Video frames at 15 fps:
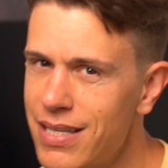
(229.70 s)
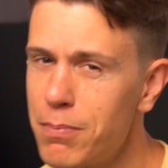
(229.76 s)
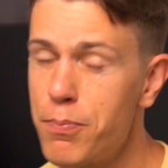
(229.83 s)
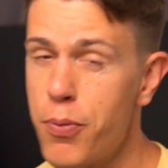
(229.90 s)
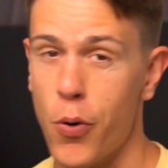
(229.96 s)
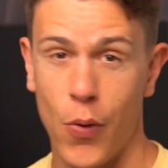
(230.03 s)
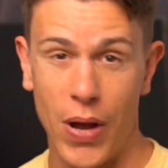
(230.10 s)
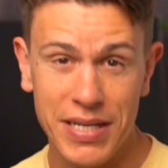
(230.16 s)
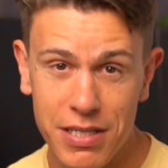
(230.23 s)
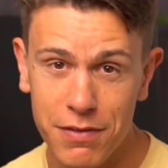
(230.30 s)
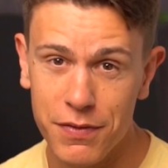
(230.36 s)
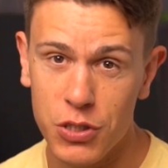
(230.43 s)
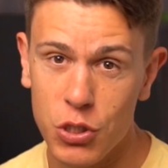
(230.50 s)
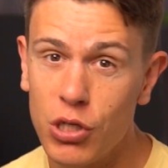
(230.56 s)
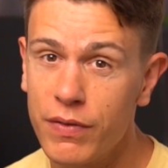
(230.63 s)
an
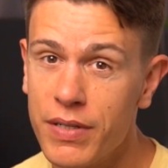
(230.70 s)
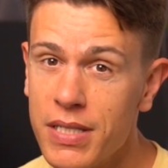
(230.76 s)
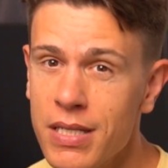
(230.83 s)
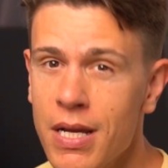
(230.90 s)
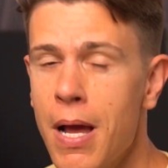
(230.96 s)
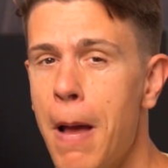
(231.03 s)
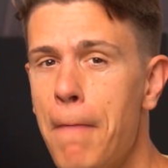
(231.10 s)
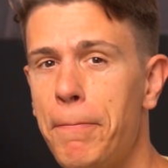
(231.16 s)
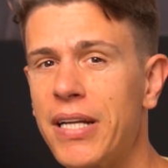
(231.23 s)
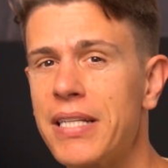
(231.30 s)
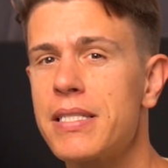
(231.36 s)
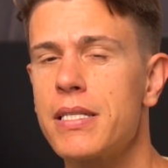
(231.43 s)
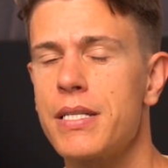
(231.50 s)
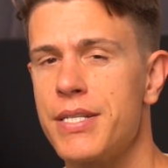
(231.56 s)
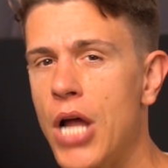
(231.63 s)
impressive service, but
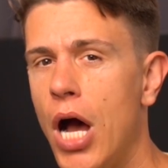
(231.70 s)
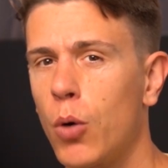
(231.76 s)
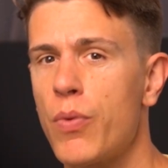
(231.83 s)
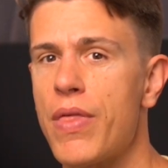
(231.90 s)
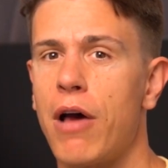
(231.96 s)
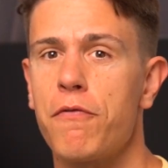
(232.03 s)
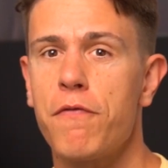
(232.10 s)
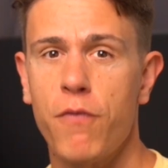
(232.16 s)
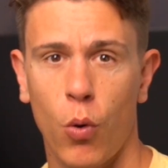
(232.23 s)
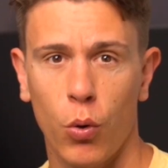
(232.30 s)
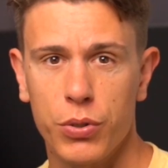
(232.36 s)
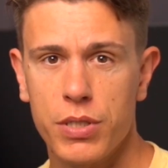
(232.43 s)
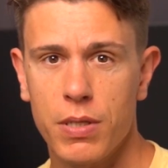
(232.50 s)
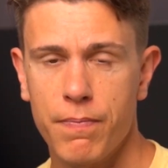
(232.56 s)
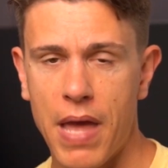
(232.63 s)
it's not without
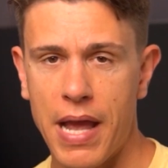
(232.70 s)
fault.